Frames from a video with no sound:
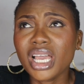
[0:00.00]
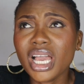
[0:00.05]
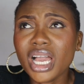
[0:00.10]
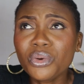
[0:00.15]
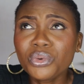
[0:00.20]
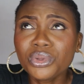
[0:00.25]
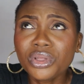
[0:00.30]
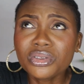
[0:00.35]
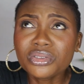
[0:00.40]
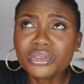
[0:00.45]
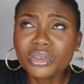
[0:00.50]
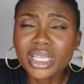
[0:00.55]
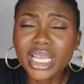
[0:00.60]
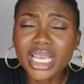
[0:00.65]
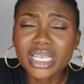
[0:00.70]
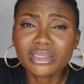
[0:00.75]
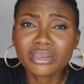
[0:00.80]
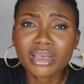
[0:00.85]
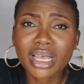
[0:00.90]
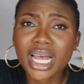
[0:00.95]
I would also
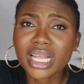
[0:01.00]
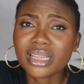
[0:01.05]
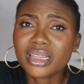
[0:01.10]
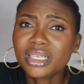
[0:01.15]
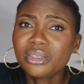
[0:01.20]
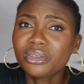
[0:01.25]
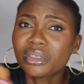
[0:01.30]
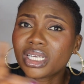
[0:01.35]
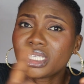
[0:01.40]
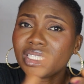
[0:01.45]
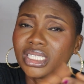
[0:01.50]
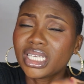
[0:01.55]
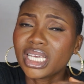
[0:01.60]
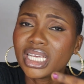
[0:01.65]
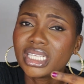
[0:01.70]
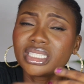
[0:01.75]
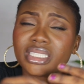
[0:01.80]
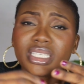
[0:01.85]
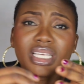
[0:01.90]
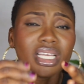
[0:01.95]
like to add that you can
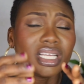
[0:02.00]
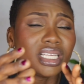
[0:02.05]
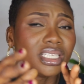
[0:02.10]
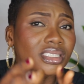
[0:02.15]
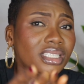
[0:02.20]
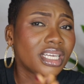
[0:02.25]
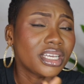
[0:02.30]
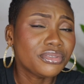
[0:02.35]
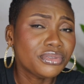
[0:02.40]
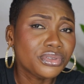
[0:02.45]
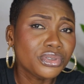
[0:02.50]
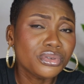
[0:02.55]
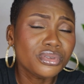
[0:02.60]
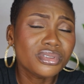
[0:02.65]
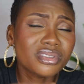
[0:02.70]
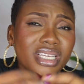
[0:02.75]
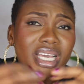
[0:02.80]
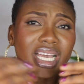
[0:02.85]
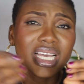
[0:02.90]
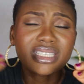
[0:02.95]
get
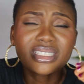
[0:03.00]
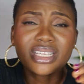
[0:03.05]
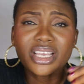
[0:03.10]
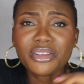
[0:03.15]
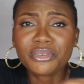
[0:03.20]
diffusers,